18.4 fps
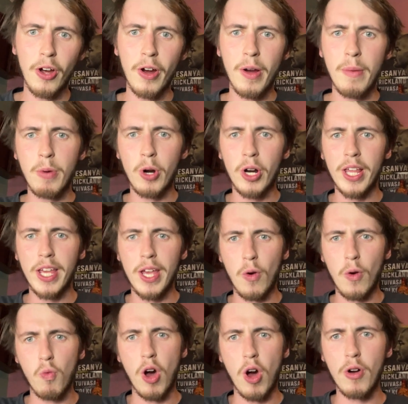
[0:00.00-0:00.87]
everybody
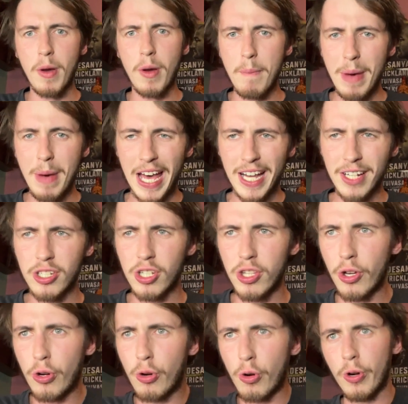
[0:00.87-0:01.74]
and welcome back to
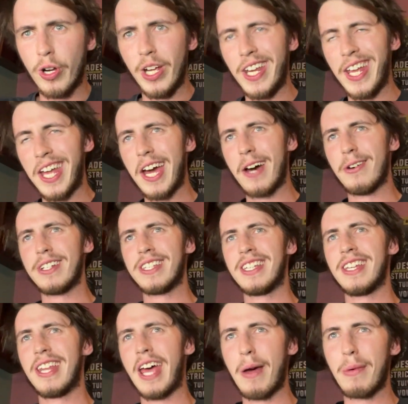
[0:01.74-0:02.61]
the Crooked Hour.
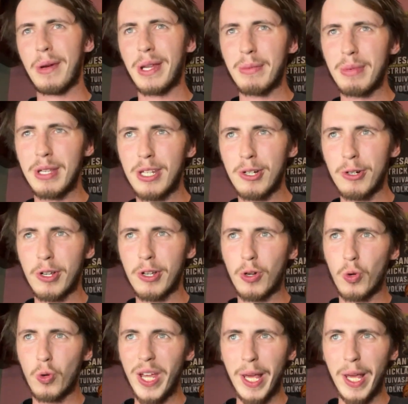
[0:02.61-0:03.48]
Today we're going to be doing
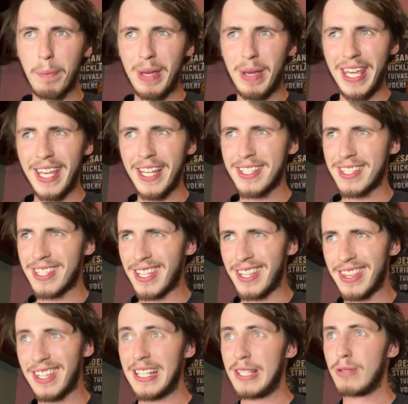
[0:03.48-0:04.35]
quick picks
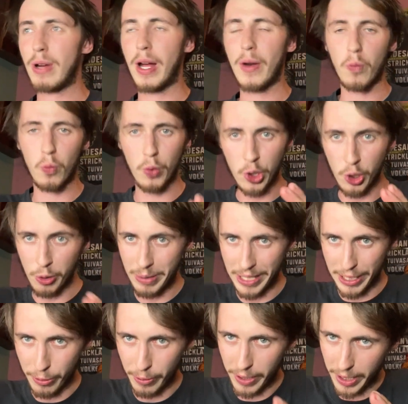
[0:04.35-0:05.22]
and this one will
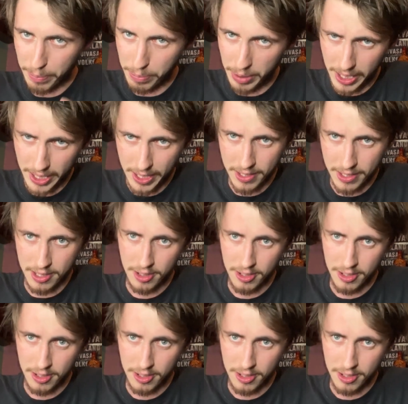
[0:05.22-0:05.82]
be quick picks.